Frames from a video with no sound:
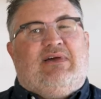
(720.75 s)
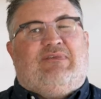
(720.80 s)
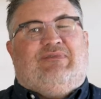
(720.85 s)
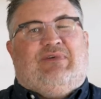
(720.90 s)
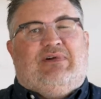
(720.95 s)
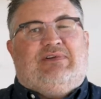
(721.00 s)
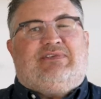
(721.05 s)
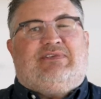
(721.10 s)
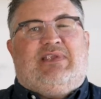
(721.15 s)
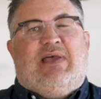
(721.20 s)
our
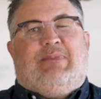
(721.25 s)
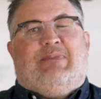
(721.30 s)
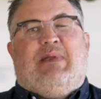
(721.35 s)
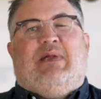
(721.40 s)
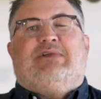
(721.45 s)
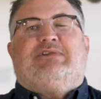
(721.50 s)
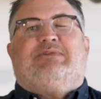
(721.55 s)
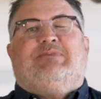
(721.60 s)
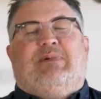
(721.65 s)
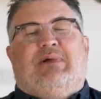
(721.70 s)
first step in
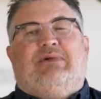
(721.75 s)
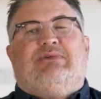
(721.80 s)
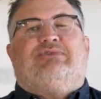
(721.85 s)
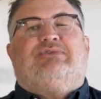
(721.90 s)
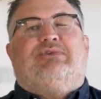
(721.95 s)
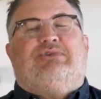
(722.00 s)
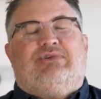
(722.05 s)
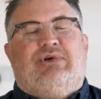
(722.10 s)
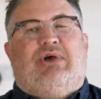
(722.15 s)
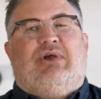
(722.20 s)
our
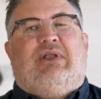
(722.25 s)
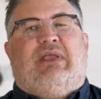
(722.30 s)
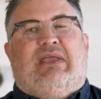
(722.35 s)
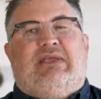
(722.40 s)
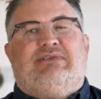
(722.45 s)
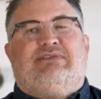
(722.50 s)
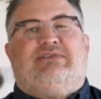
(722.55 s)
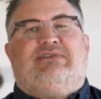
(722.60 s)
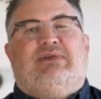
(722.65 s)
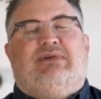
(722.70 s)
spiritual journey,
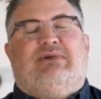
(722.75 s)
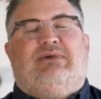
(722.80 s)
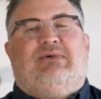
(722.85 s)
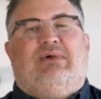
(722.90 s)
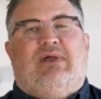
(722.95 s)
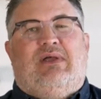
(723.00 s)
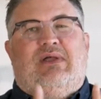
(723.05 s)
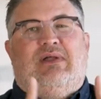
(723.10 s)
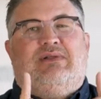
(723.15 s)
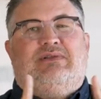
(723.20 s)
is to
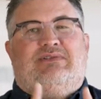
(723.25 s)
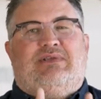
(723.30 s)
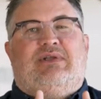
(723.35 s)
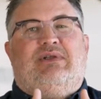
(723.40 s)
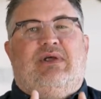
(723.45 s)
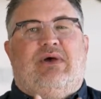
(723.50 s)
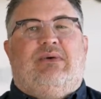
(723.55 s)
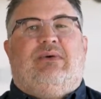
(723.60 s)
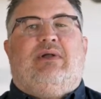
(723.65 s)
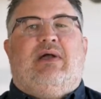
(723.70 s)

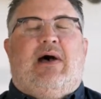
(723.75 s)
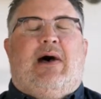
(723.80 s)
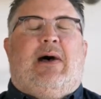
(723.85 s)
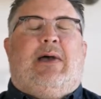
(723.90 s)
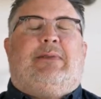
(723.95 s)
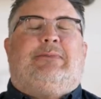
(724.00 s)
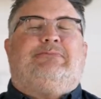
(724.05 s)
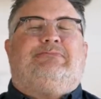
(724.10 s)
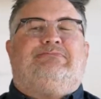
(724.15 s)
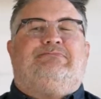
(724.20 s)
know God.